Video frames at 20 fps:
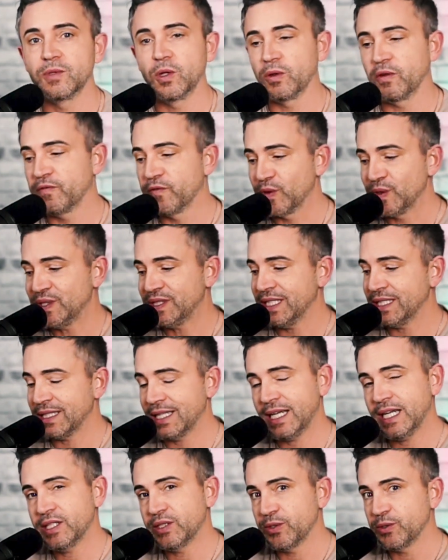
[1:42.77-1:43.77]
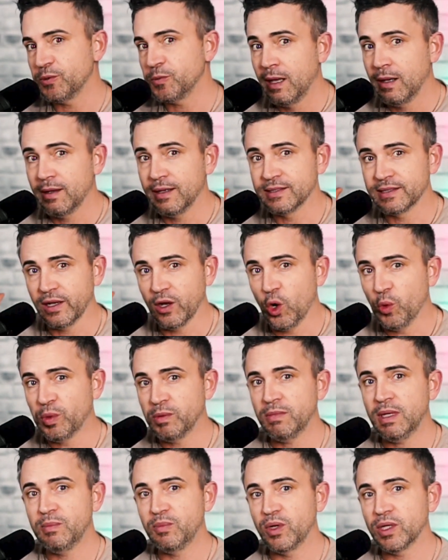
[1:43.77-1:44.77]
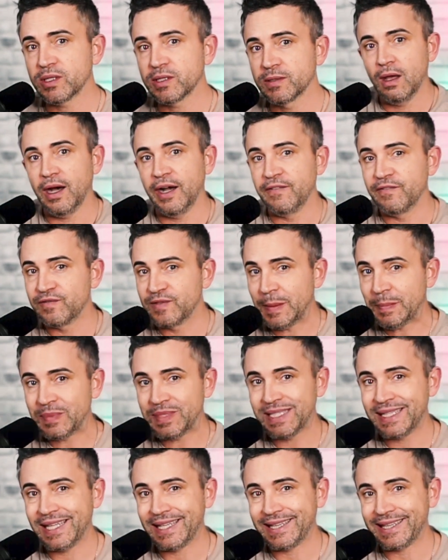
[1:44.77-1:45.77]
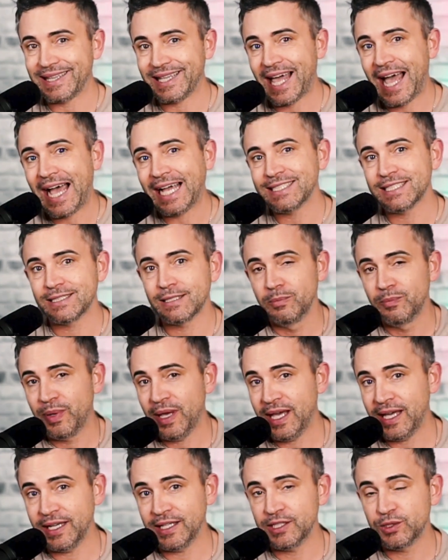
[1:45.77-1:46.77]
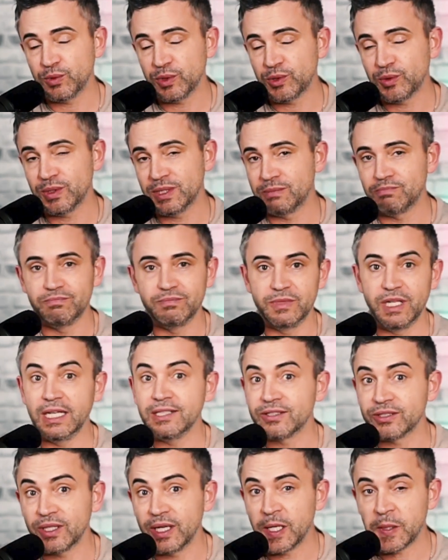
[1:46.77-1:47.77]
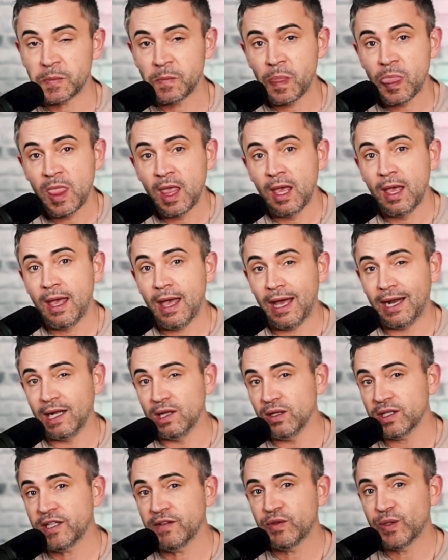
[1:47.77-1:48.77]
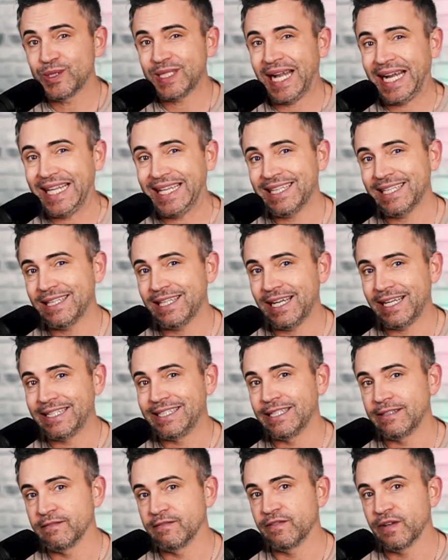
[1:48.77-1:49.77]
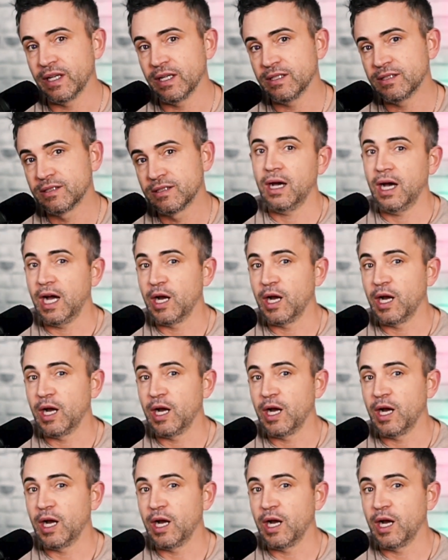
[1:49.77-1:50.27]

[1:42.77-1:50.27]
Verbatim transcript: Now, the first thing that I do is I open my book, I flip to the last page, which was yesterday, and I look if there's anything that I didn't finish.